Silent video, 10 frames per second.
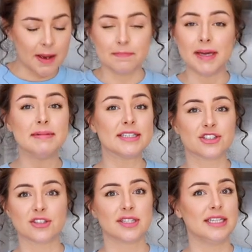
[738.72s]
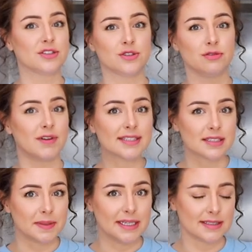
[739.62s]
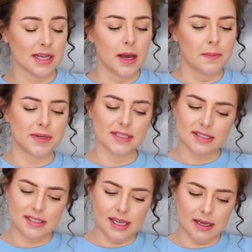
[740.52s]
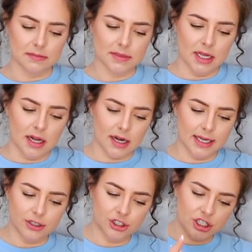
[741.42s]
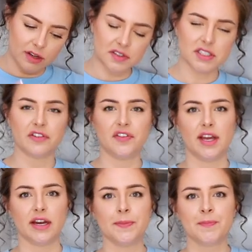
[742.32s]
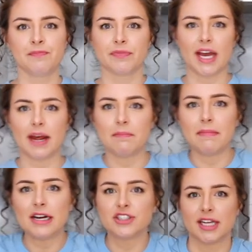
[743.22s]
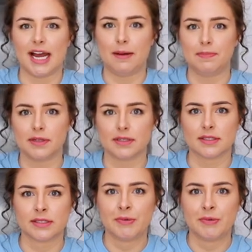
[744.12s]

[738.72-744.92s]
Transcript: maybe it's just these two recipes, but it seems like you shove stuff in and magic happens.